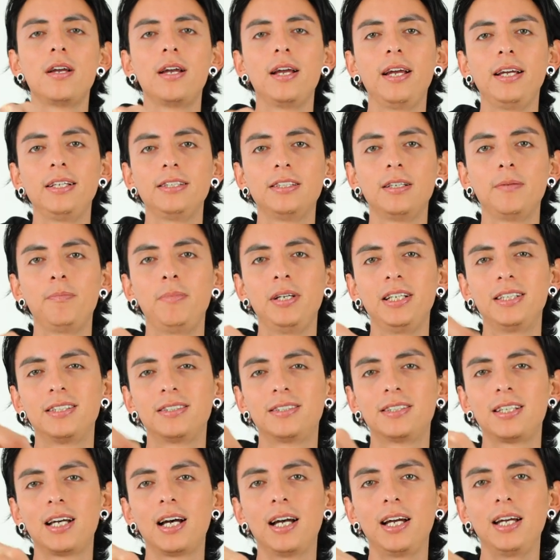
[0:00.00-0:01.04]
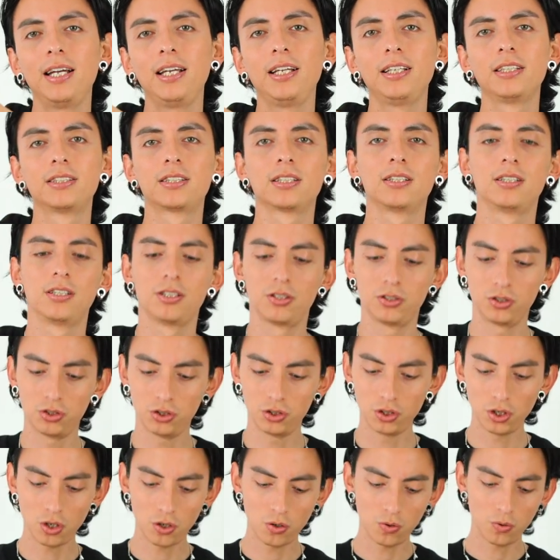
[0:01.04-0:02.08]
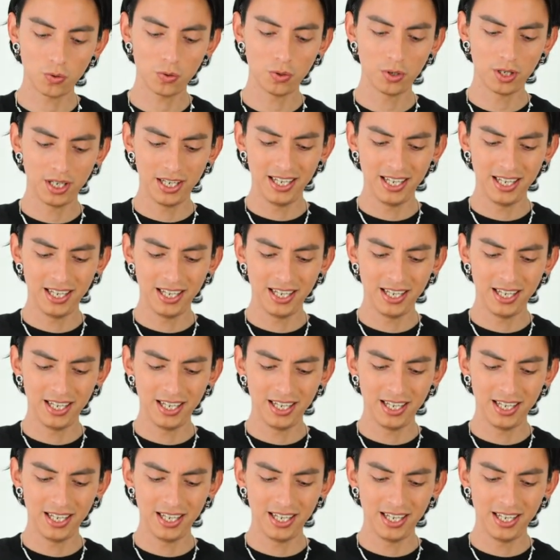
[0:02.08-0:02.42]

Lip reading: is a bit tight, so